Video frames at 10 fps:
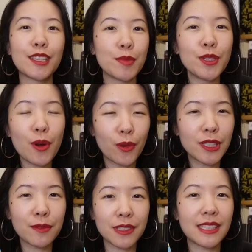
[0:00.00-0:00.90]
the book
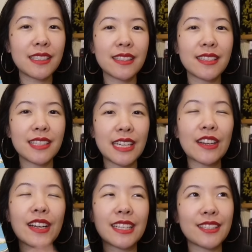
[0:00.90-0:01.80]
only released this
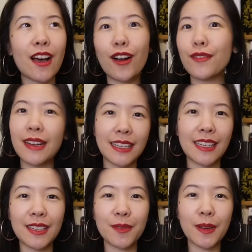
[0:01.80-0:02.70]
year and it's
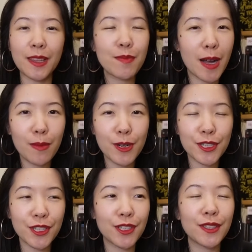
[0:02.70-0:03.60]
already with a
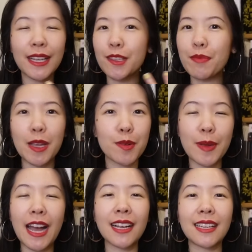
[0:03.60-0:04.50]
publisher and the
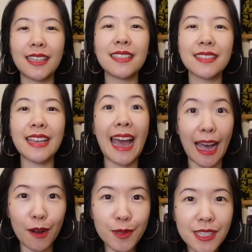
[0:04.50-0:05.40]
paperback is
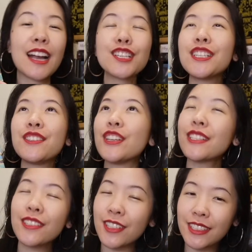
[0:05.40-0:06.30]
out. I actually
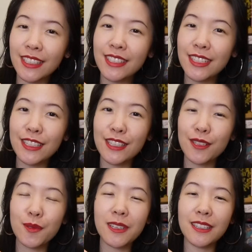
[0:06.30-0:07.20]
just started listening to
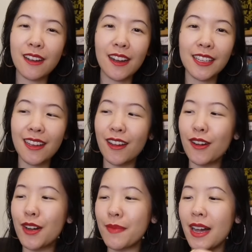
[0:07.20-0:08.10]
this one in
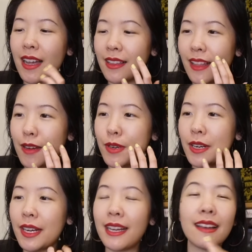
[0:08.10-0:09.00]
audio. My
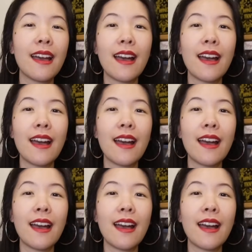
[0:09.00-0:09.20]
library